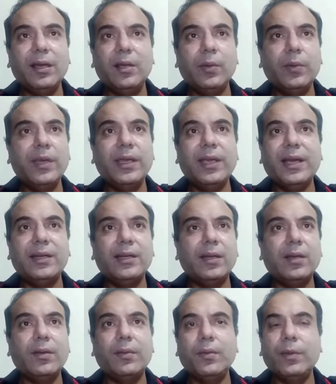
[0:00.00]
looking at
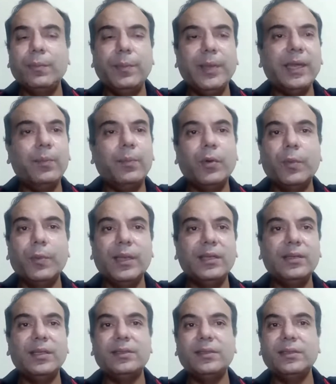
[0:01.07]
a big boom
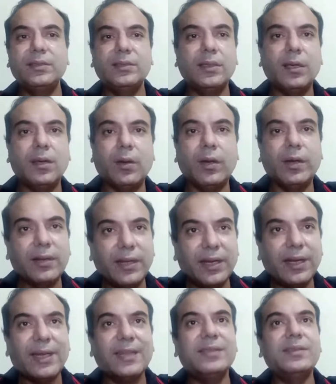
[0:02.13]
in this
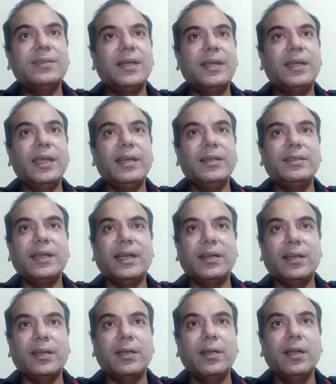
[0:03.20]
organized retail
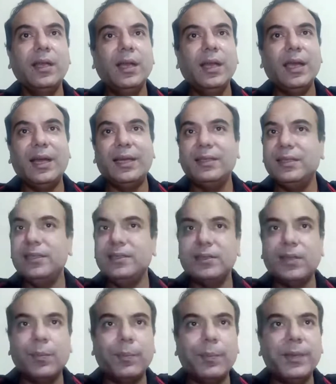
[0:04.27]
sector. And these
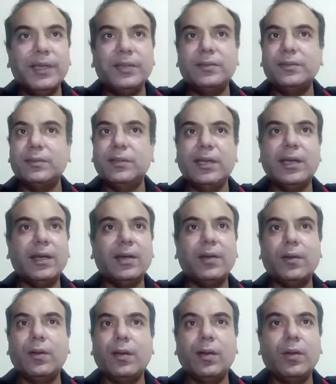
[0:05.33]
companies, they are
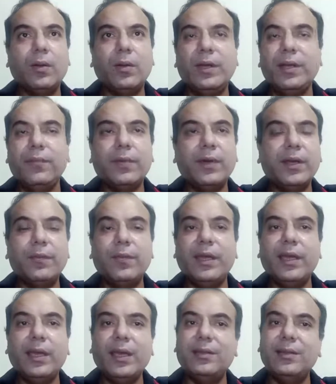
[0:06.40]
only one
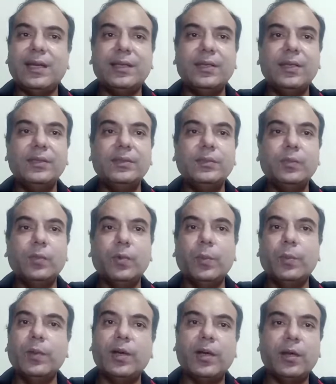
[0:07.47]
way, and that is move
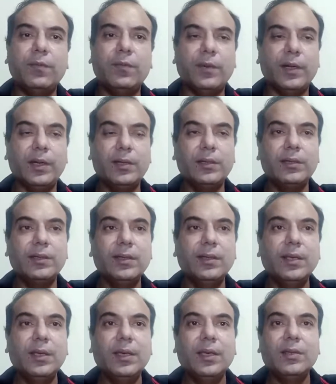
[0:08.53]
upward.
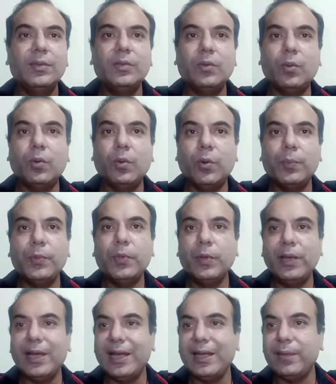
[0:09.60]
So hope you
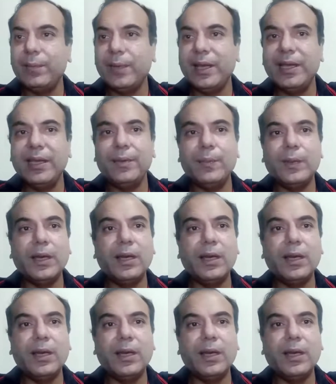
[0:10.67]
like my